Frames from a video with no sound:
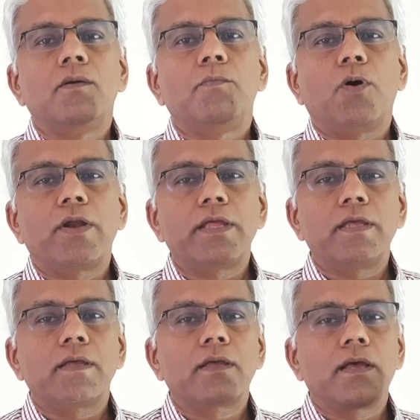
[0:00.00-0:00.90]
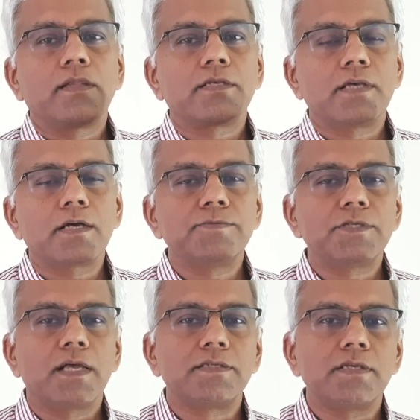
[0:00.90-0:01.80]
body, and the
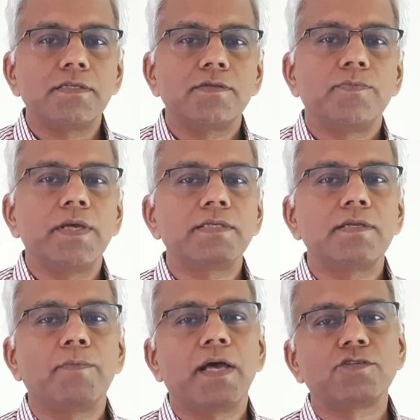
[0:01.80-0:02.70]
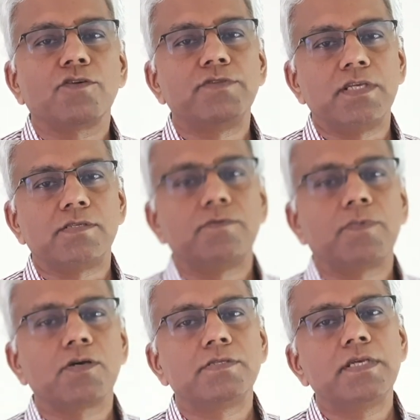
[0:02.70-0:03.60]
circumstances, mix and match of these,
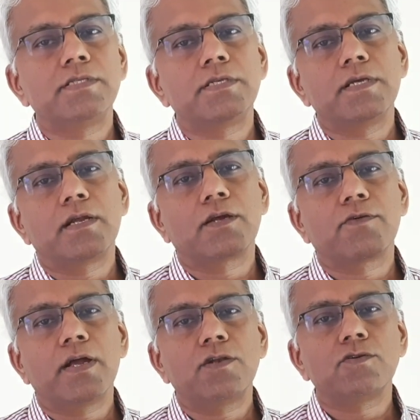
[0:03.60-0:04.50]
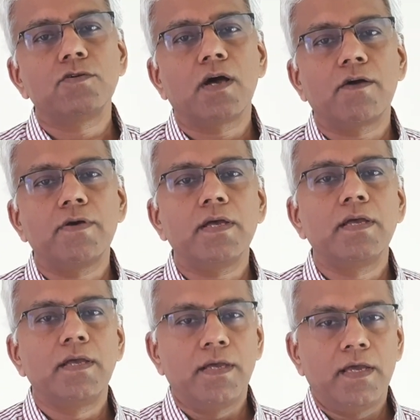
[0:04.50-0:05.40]
because these three are required to have an
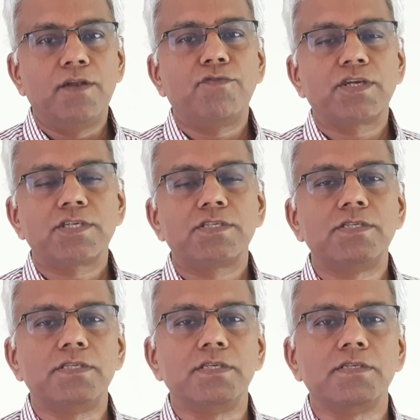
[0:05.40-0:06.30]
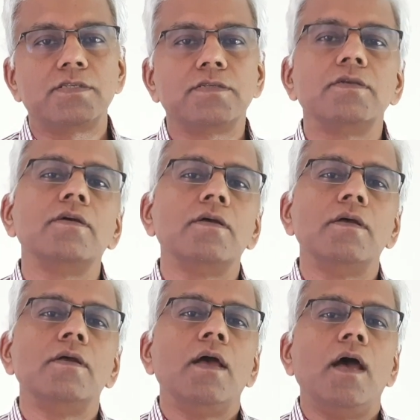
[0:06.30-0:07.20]
infectious disease.
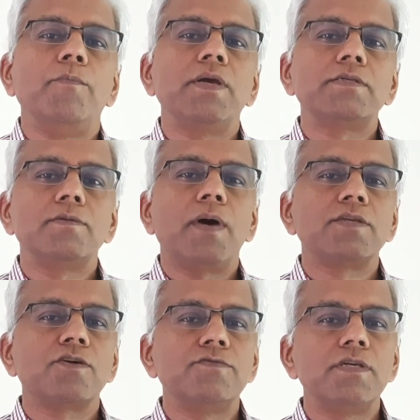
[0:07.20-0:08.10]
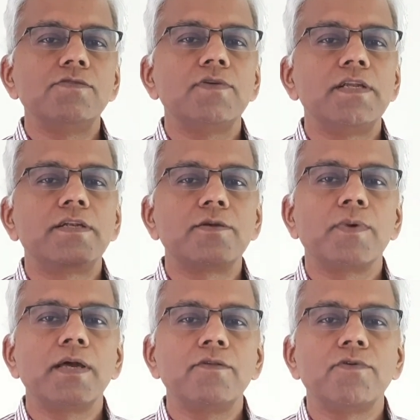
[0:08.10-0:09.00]
A mix and match of this will
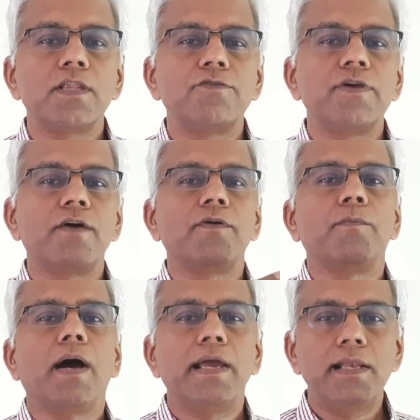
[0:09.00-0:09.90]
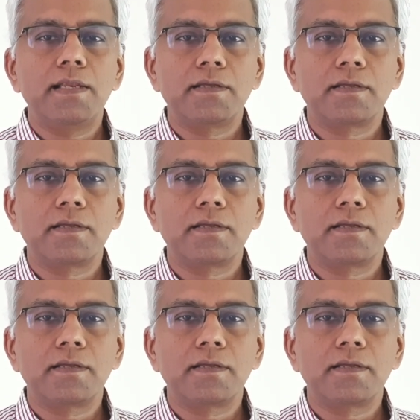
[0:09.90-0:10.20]
determine whether we have a mild,